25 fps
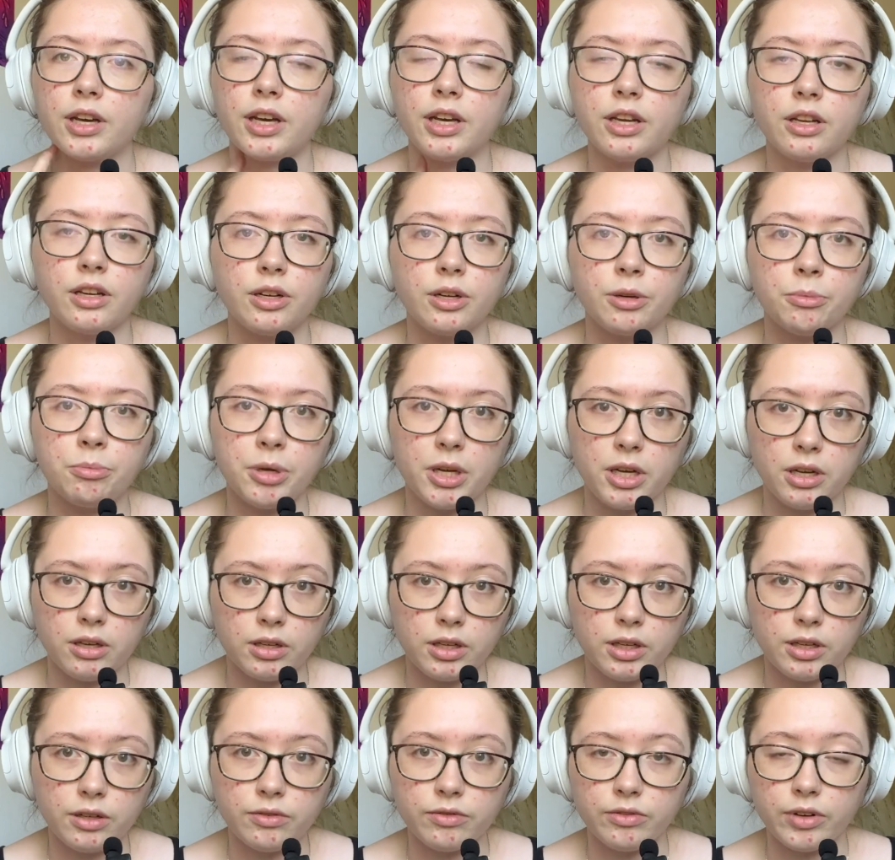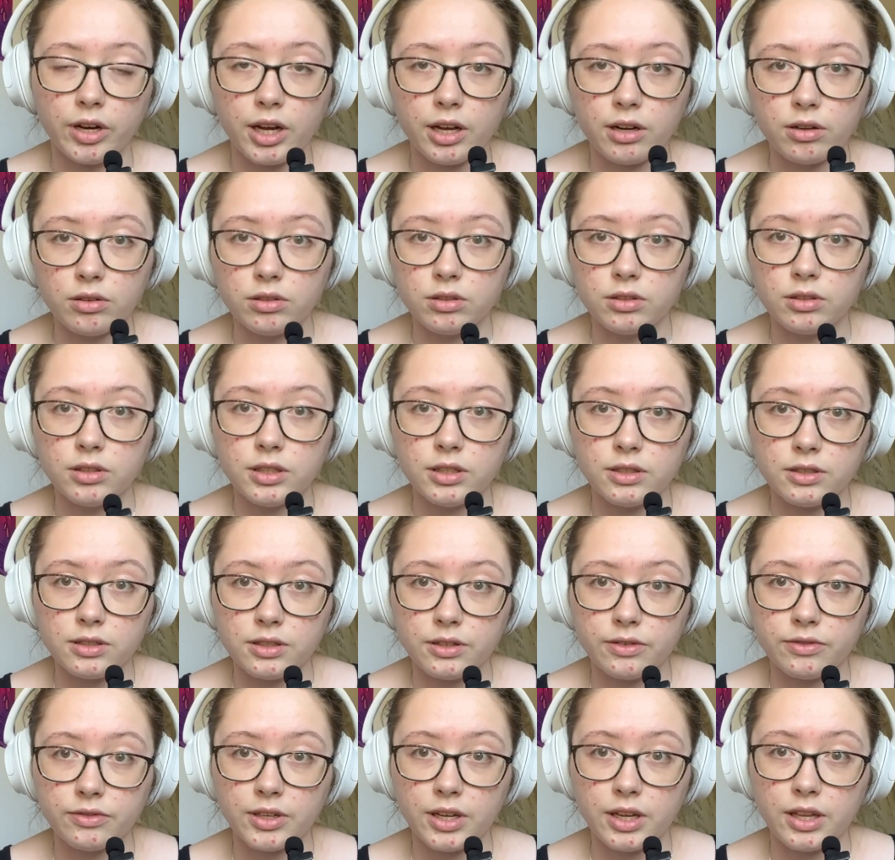and you're peeling vinyl and
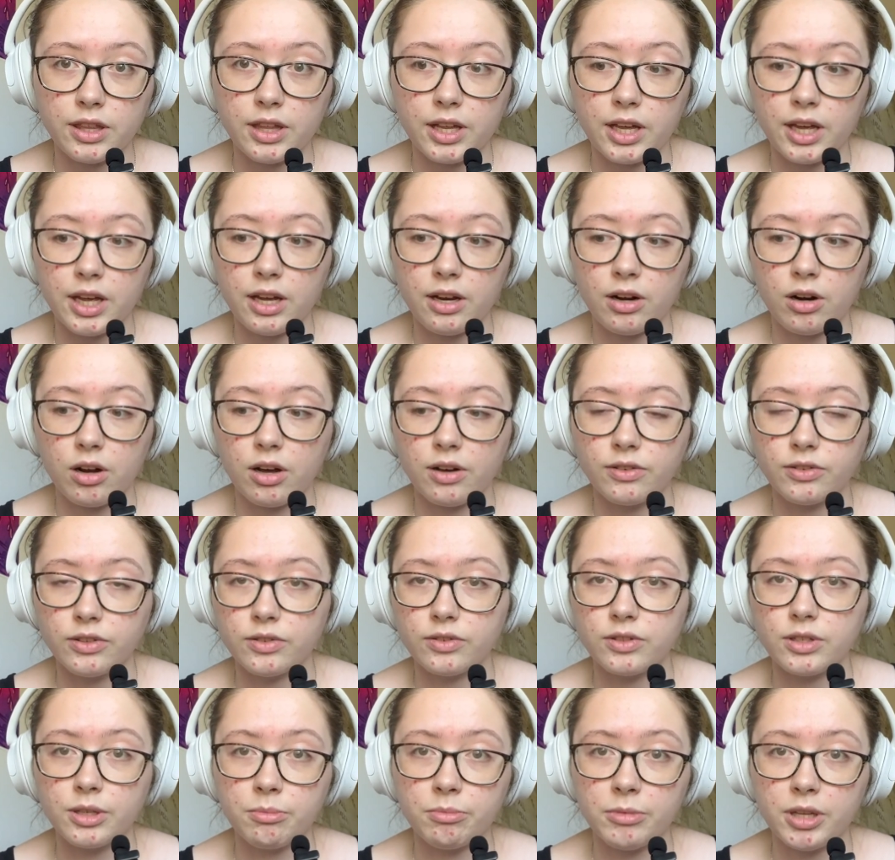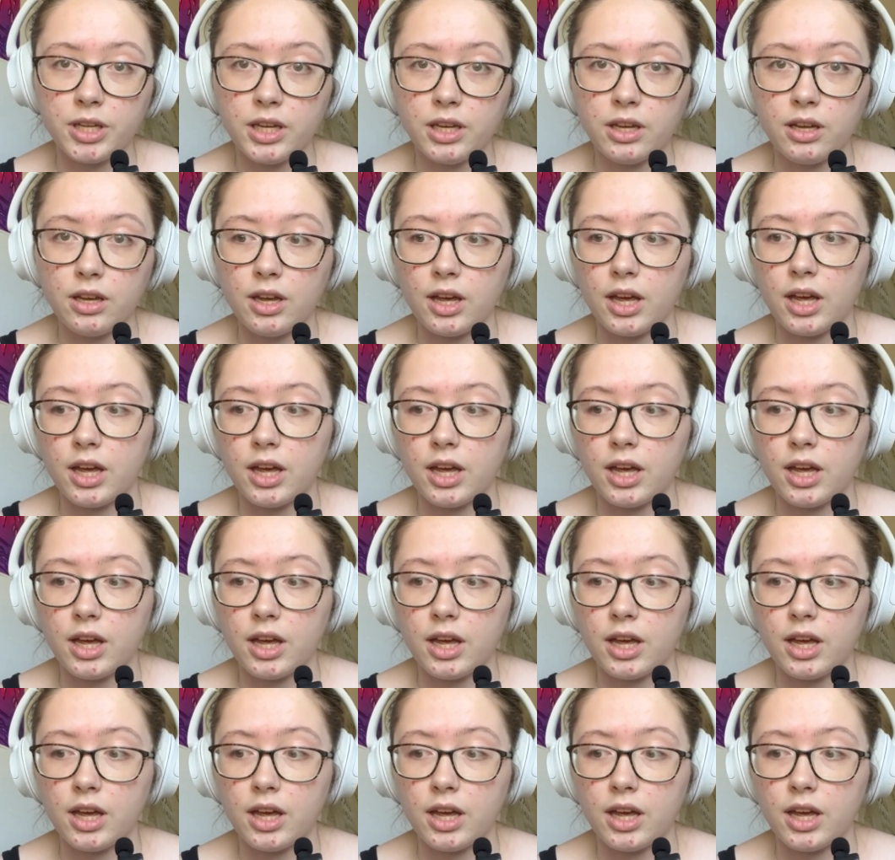stuff like that off of something,